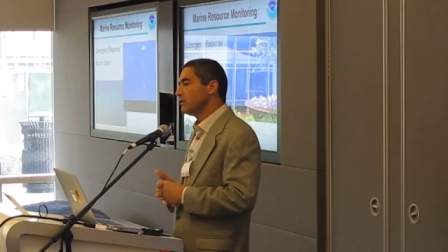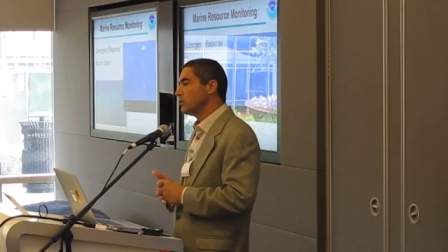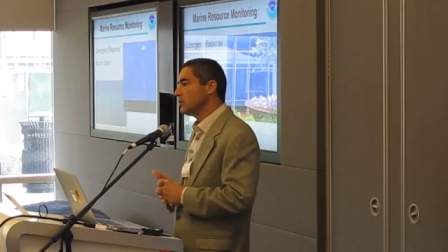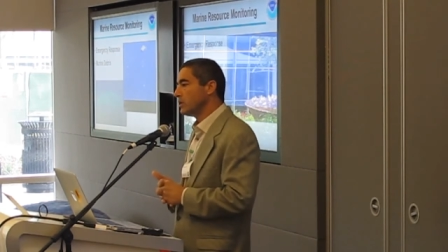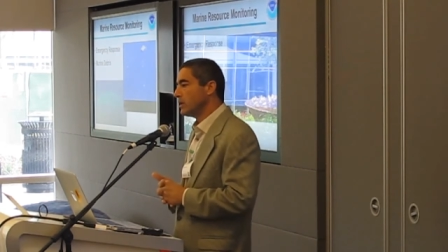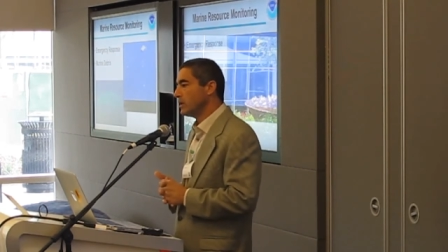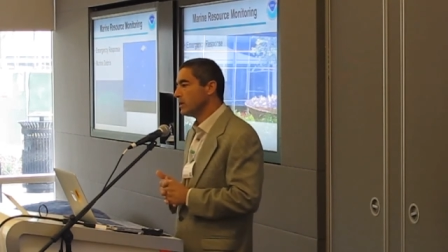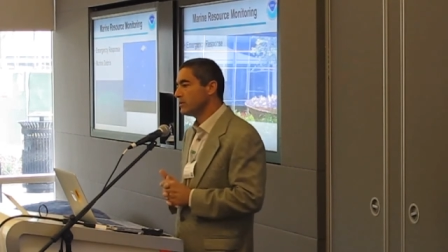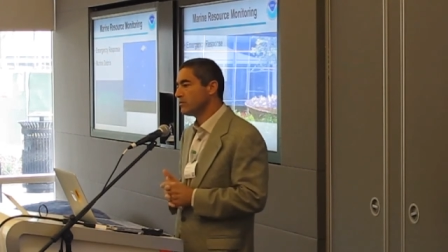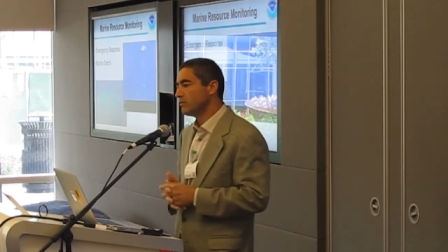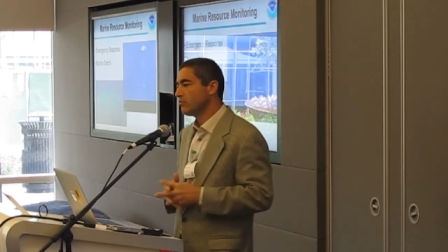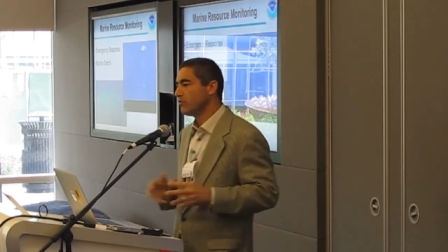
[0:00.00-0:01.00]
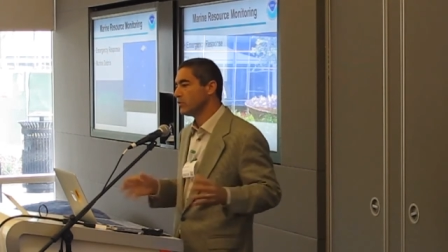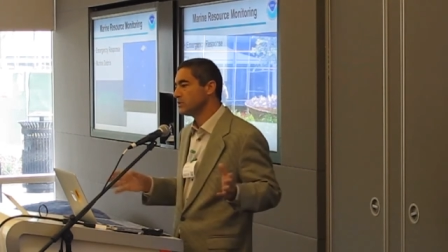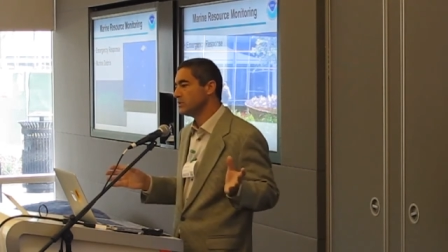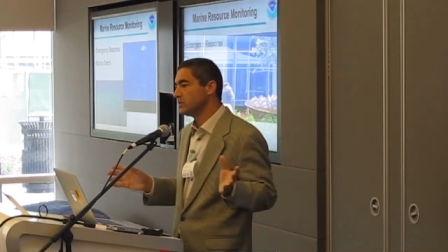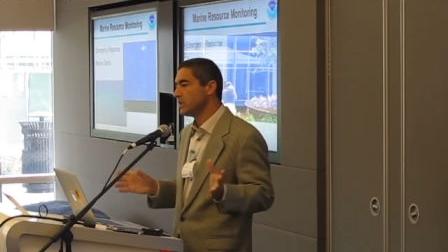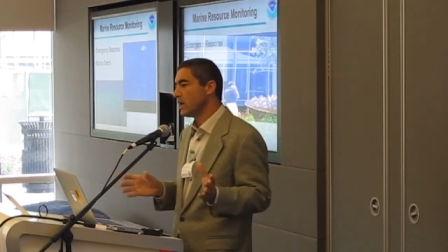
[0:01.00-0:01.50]
We're looking at some
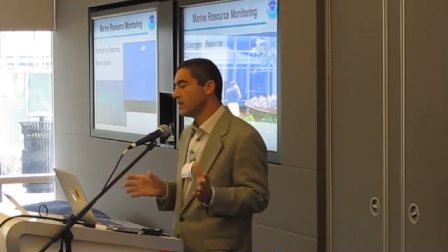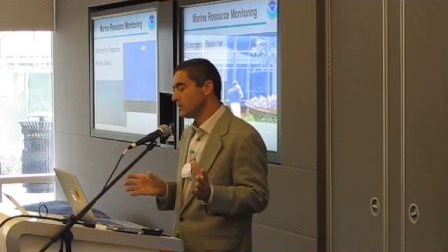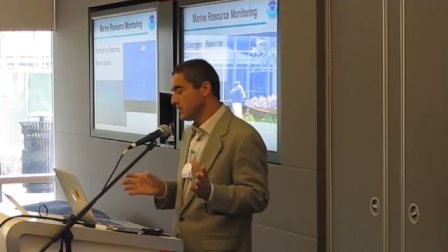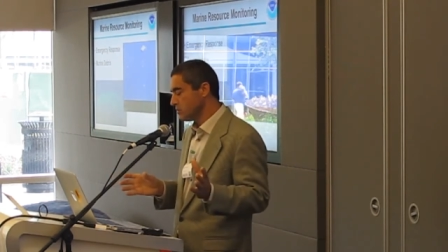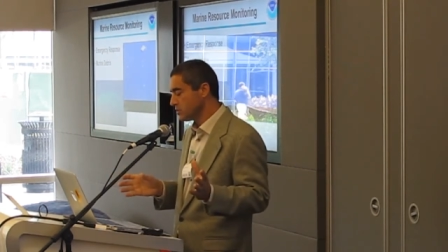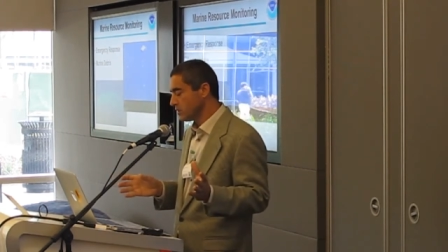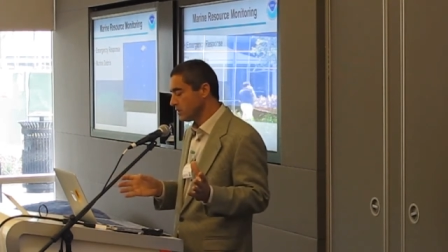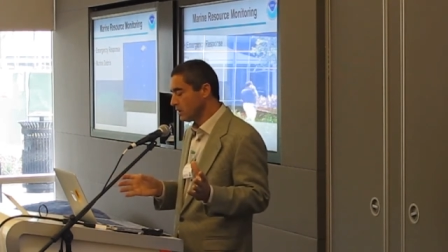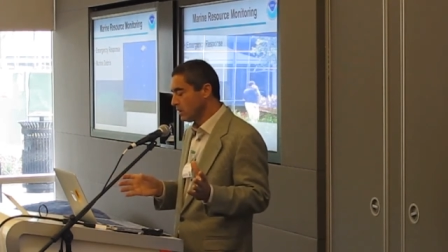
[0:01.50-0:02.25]
fluorescent dye in the ocean.